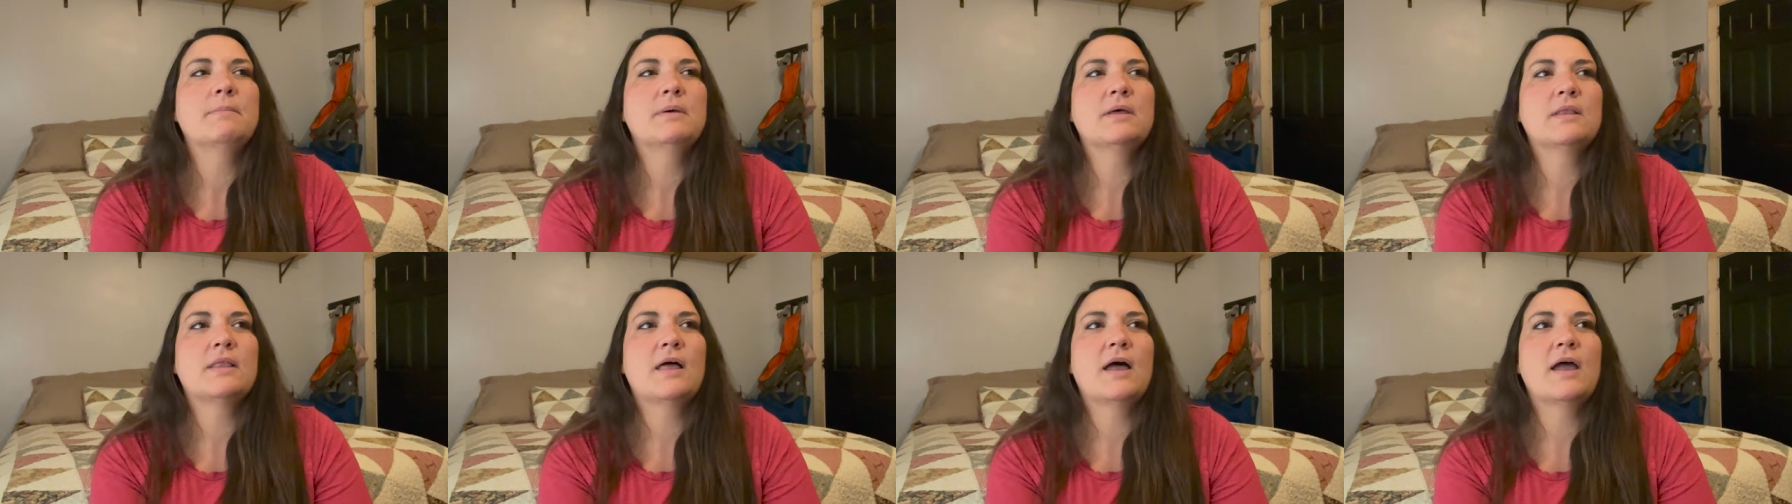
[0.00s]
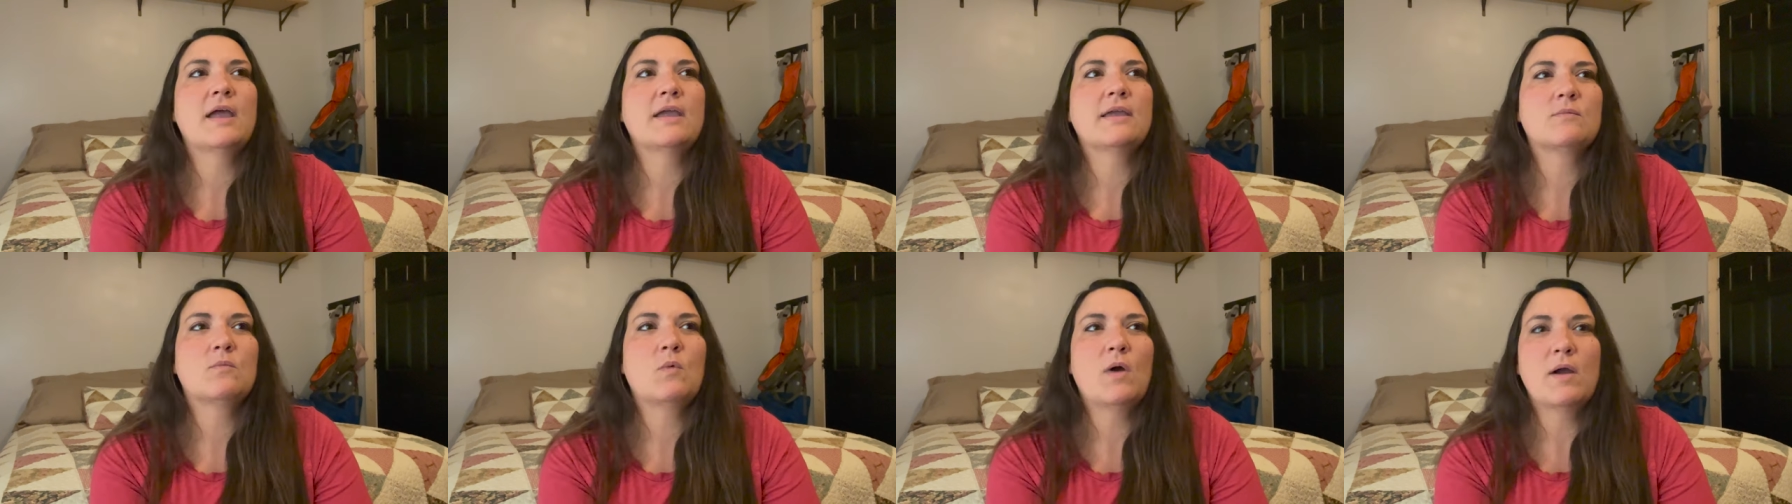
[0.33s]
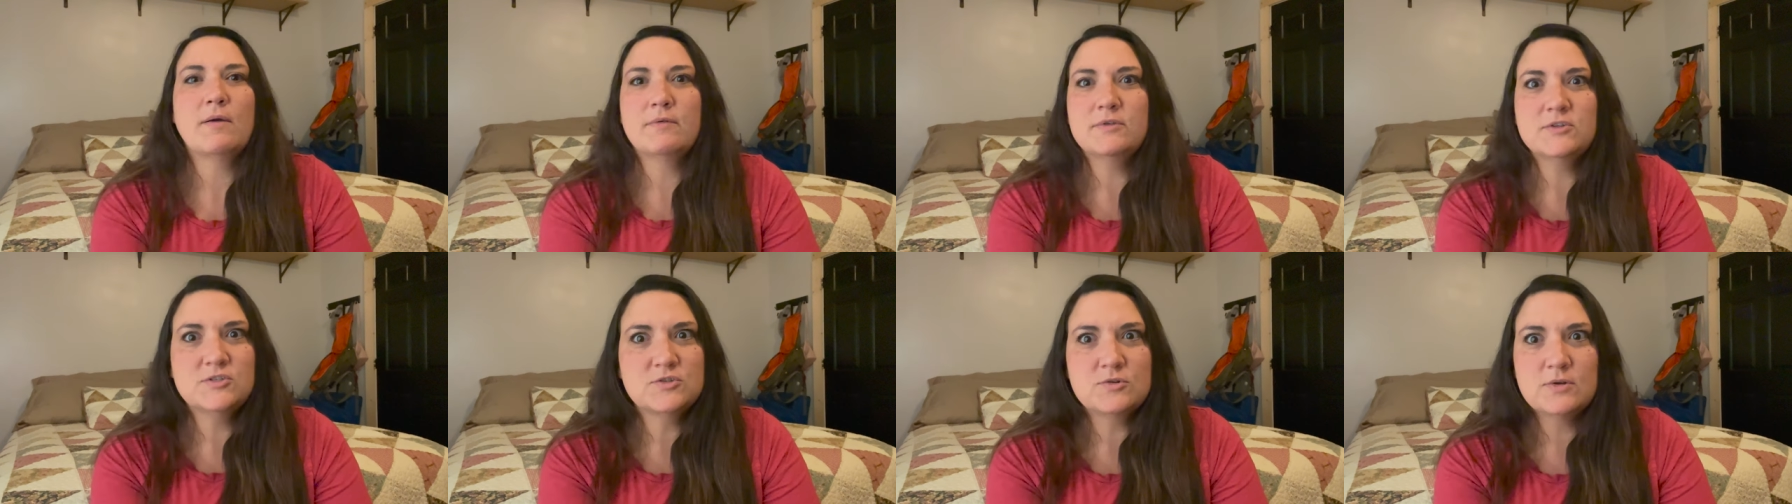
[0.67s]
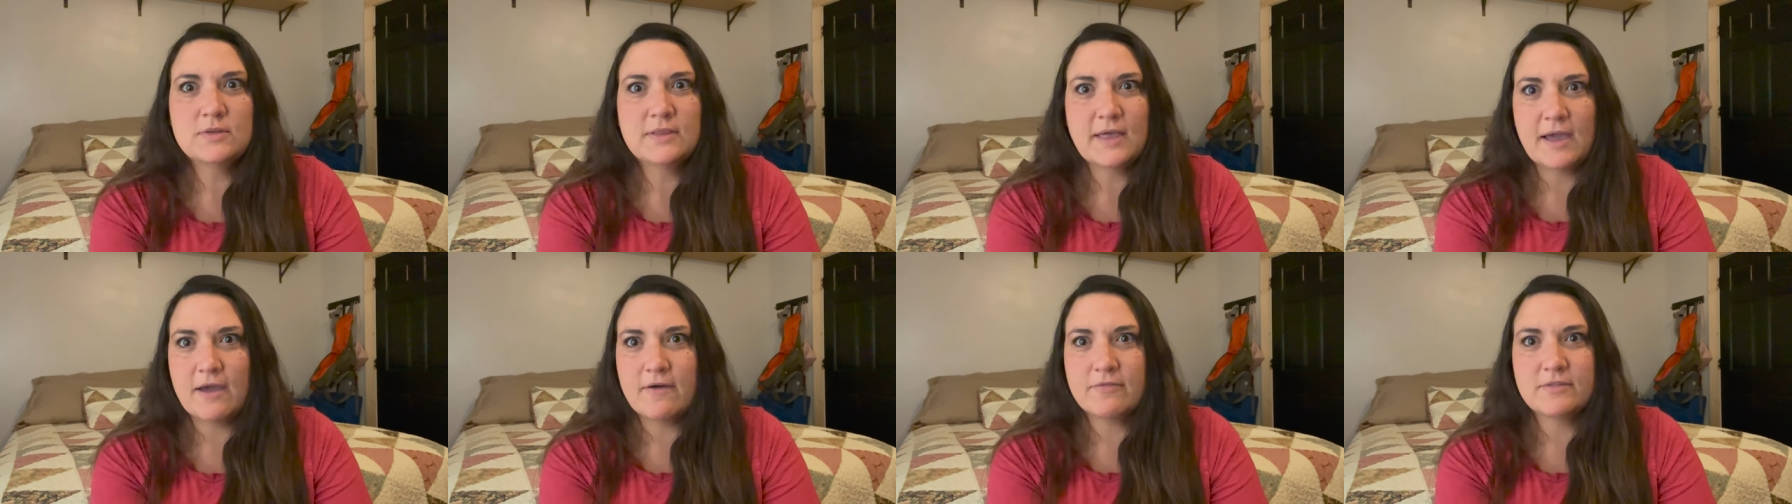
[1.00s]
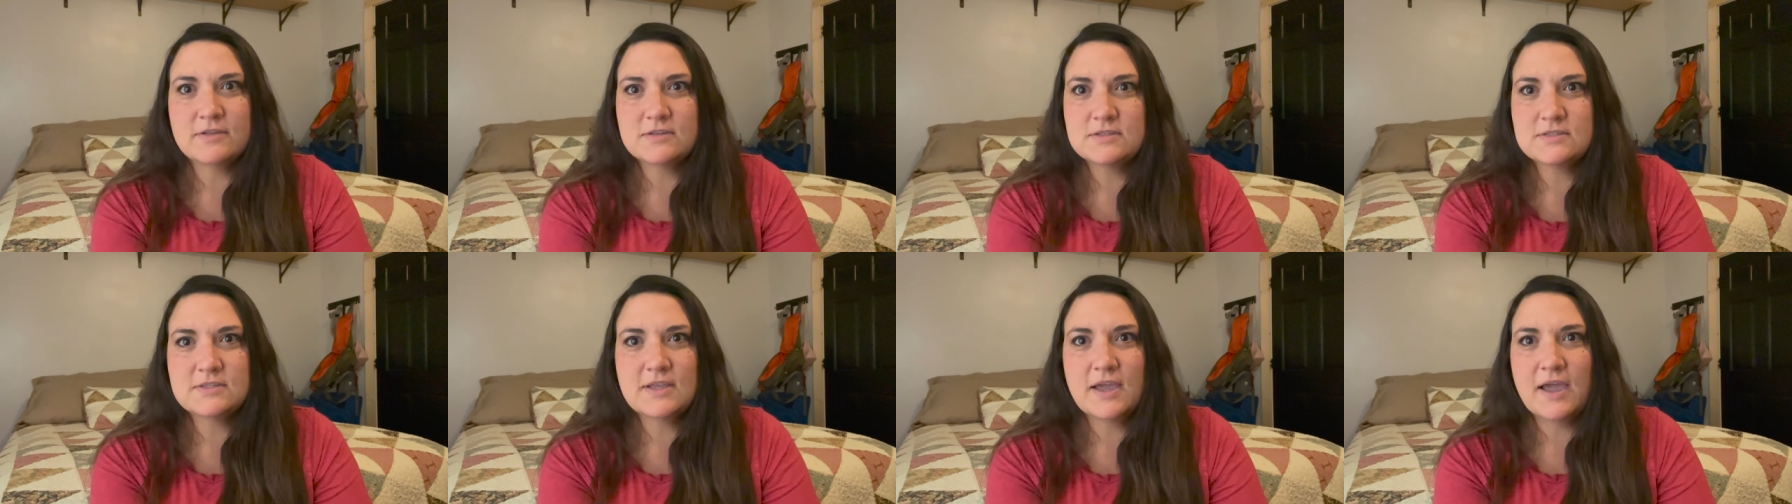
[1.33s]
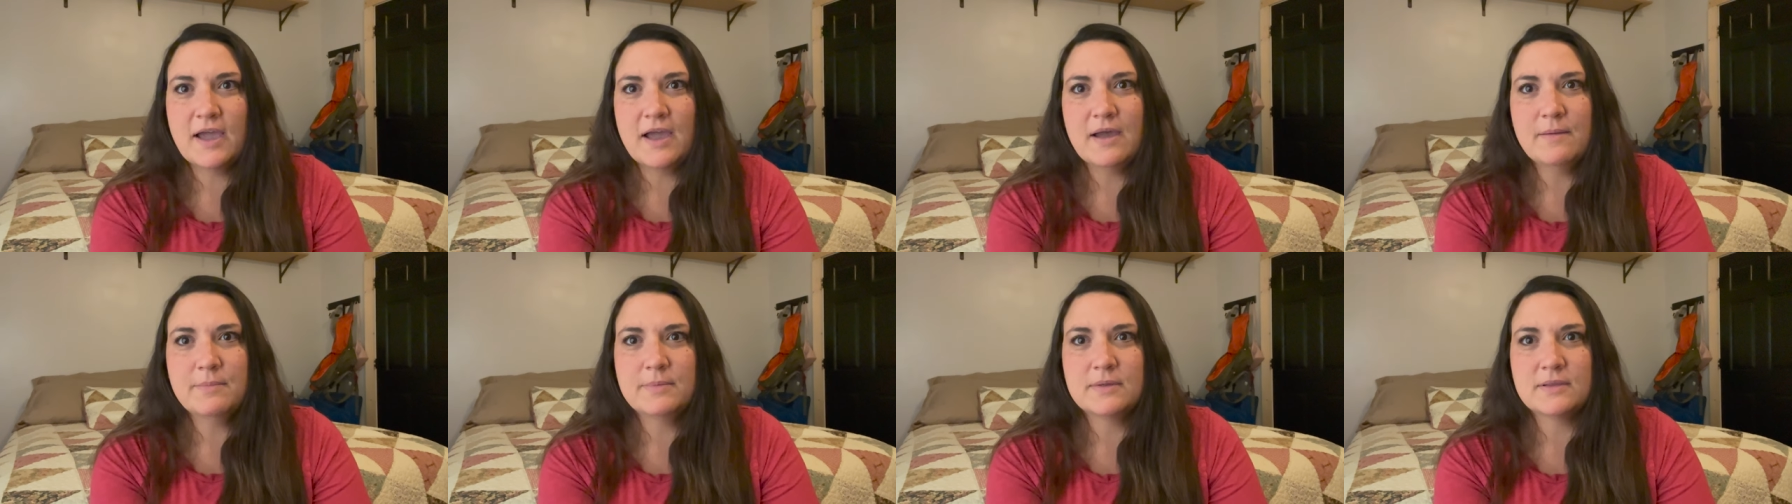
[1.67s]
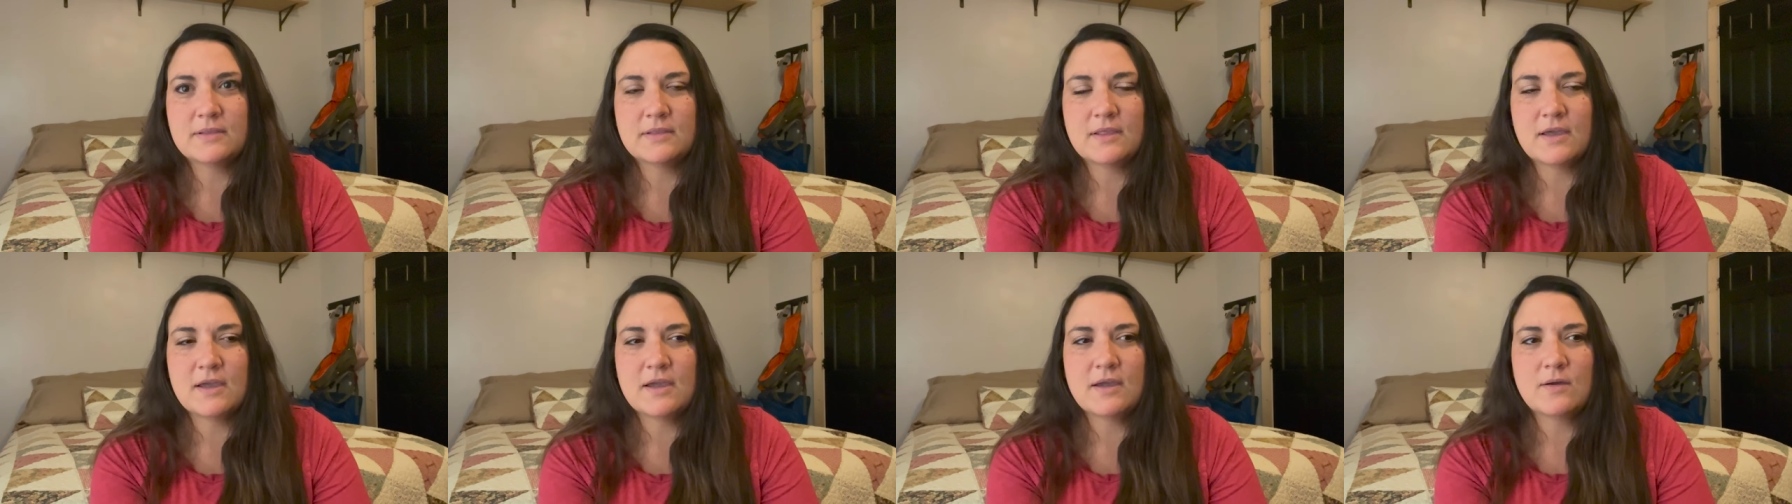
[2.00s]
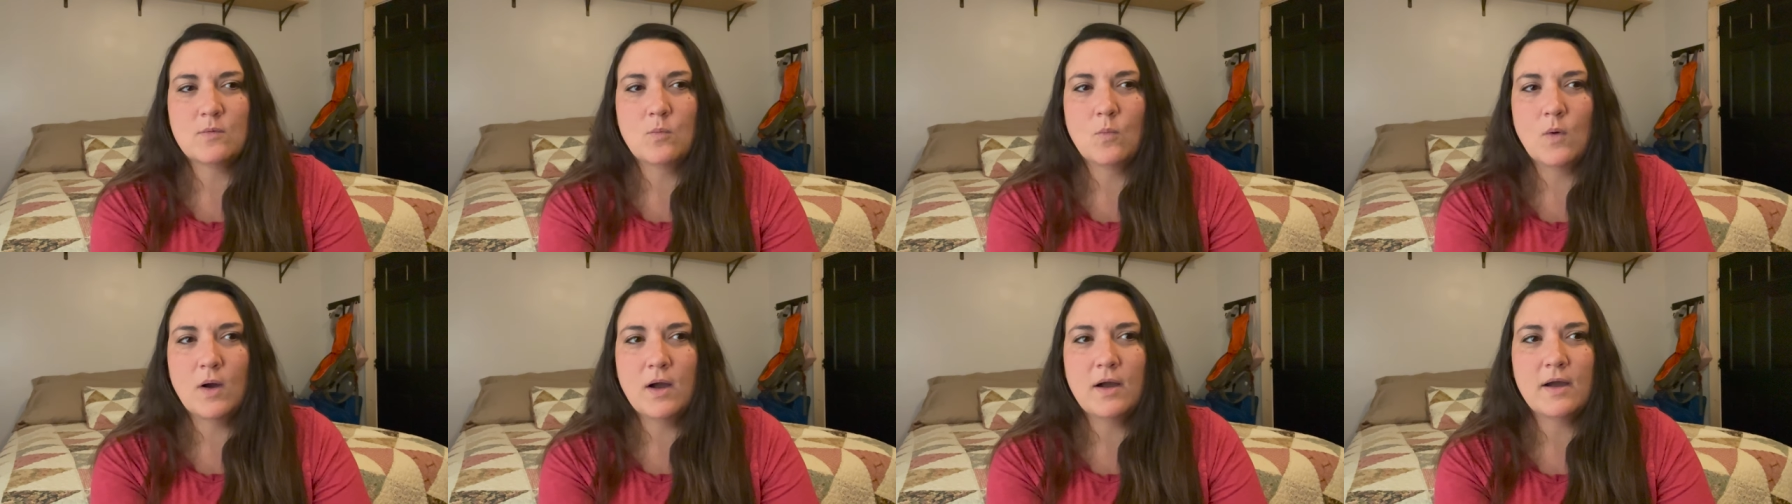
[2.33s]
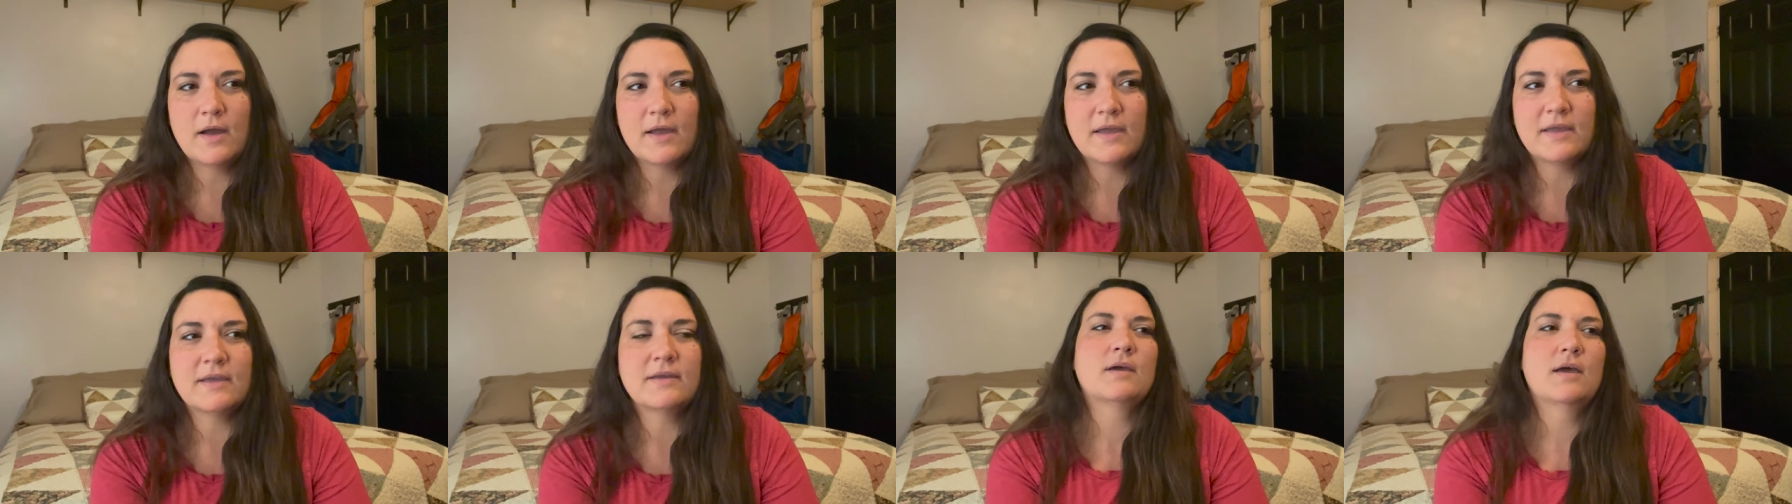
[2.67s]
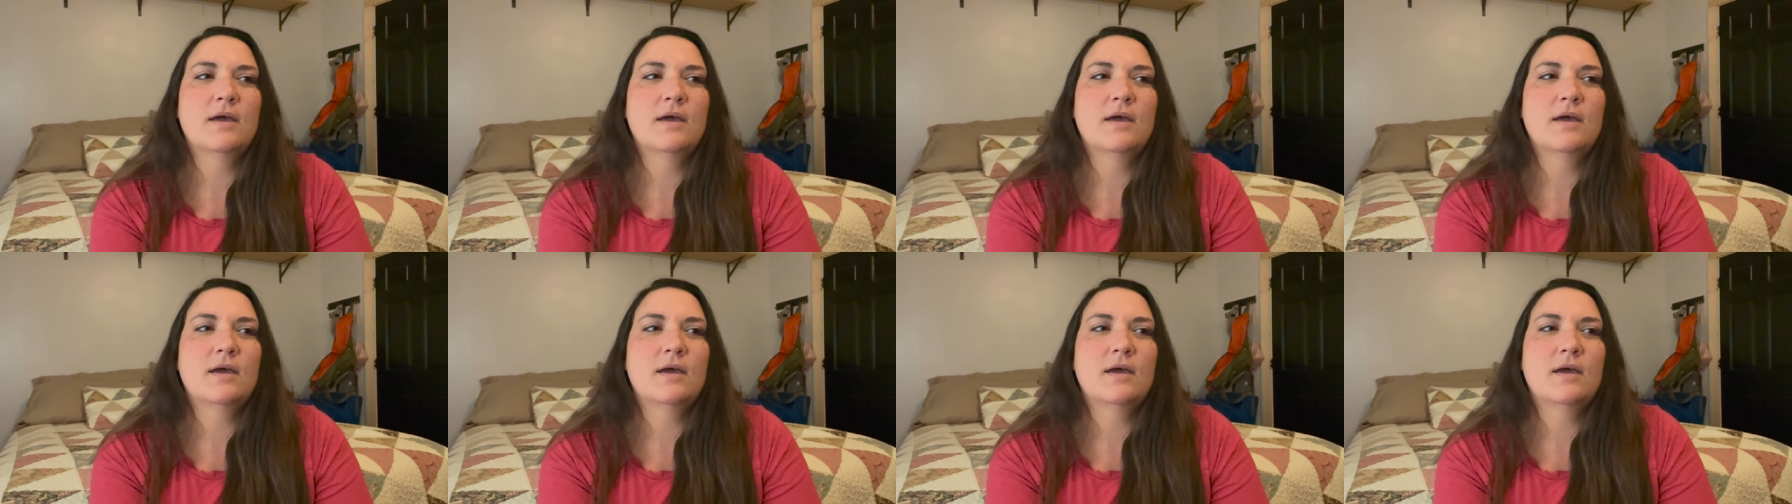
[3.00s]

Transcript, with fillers: but like why would you allow this to happen like why